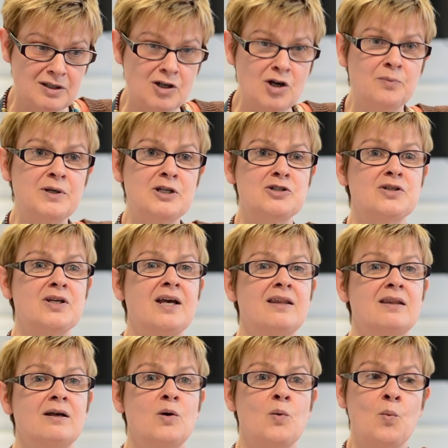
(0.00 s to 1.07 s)
coming
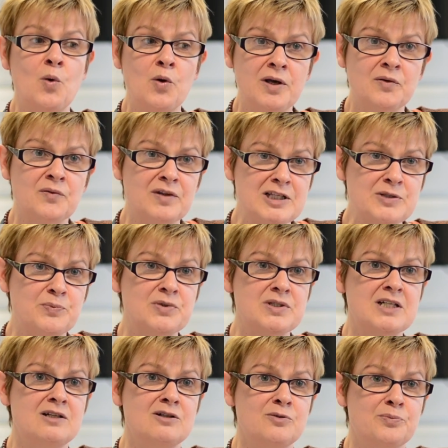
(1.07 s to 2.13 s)
together, working on this
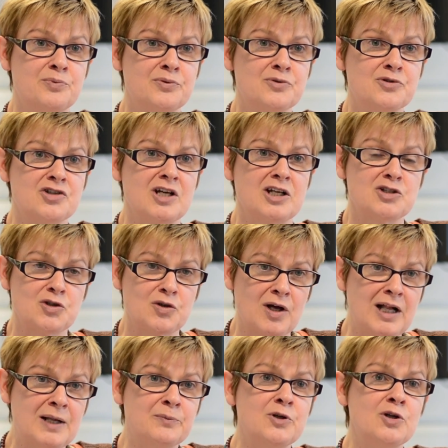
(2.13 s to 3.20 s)
particular project to
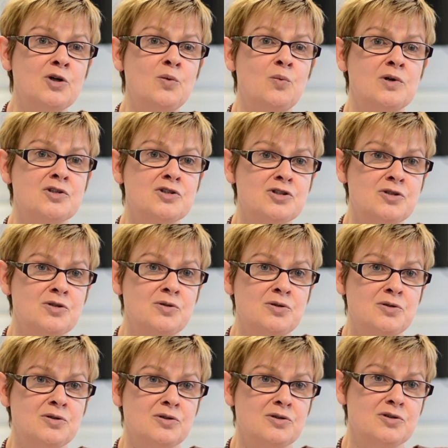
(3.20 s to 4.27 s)
help year one
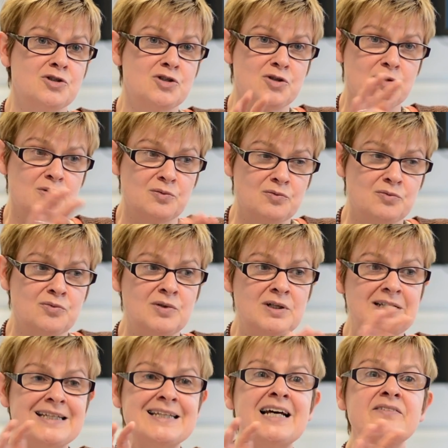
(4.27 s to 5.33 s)
student to
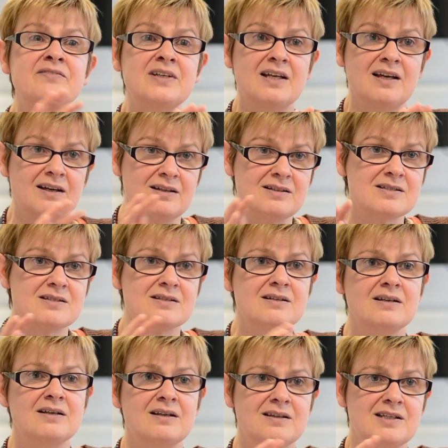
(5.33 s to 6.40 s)
really navigate
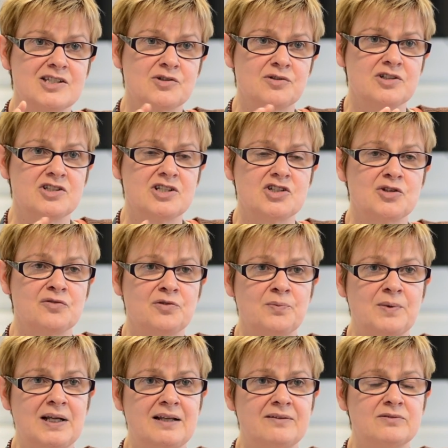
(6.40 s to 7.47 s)
this transition
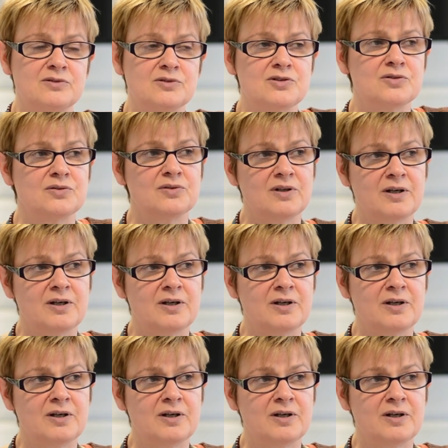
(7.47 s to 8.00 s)
from A-level to